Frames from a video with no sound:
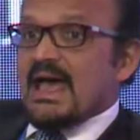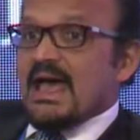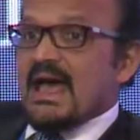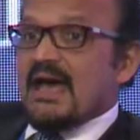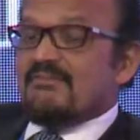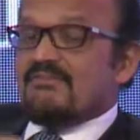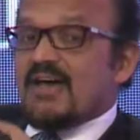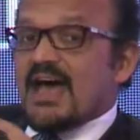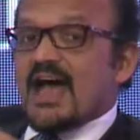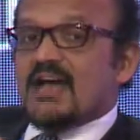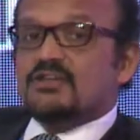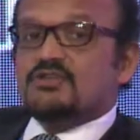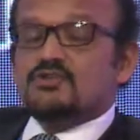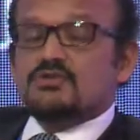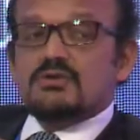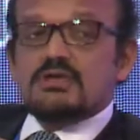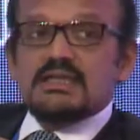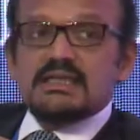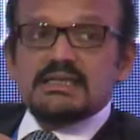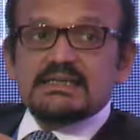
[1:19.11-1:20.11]
have
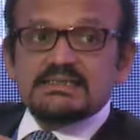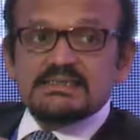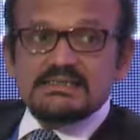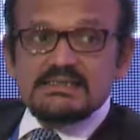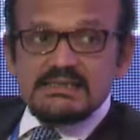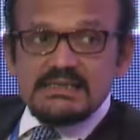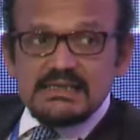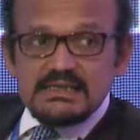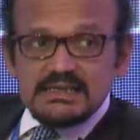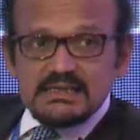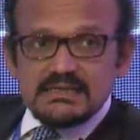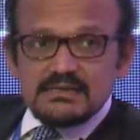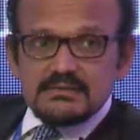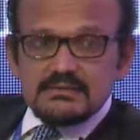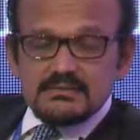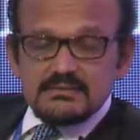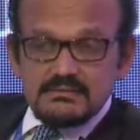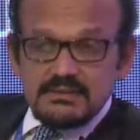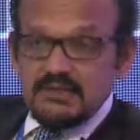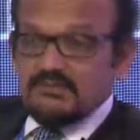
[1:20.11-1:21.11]
actually exceeded,
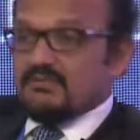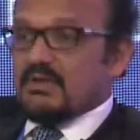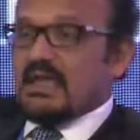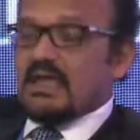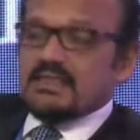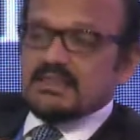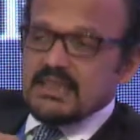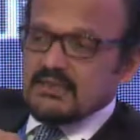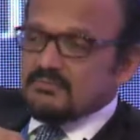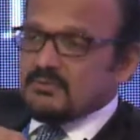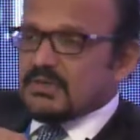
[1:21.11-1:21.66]
they've